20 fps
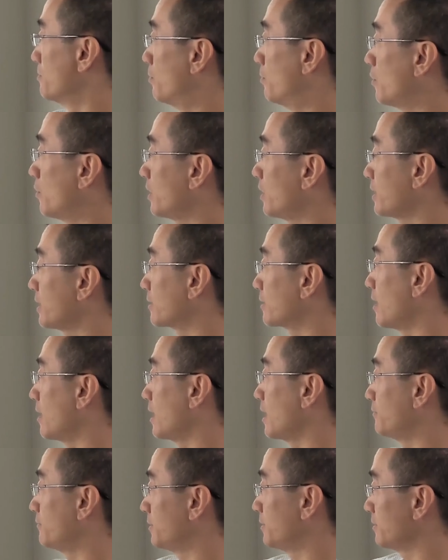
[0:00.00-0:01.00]
board here,
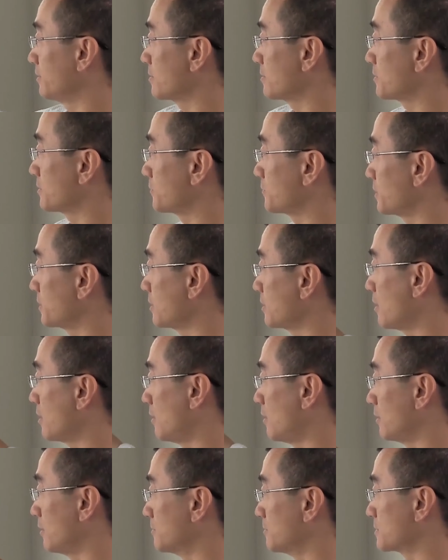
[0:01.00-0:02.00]
I've written 3
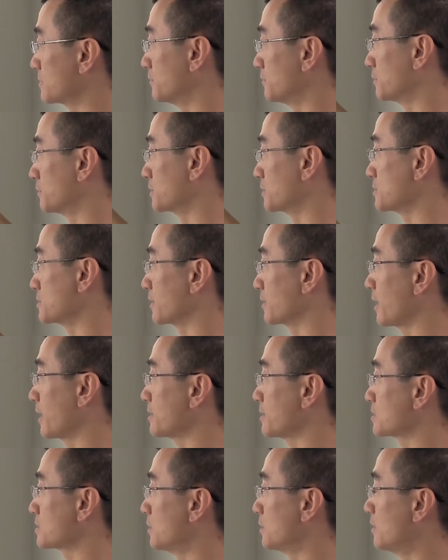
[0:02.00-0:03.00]
columns of words,
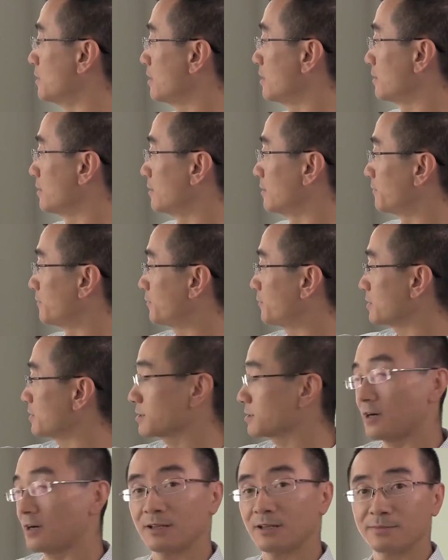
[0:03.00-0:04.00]
okay? So the
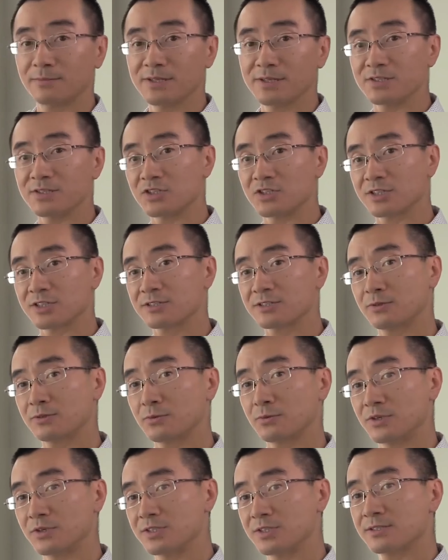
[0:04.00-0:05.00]
first column is just the
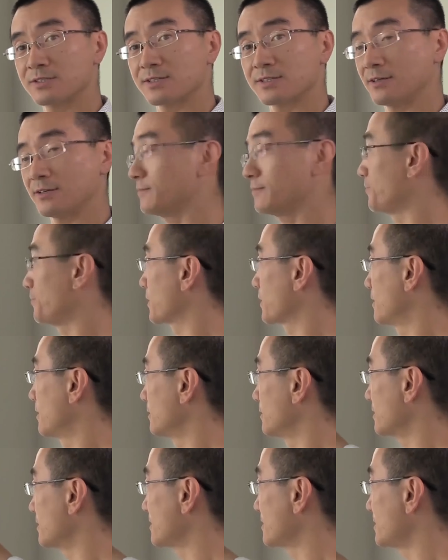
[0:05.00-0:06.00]
words itself. The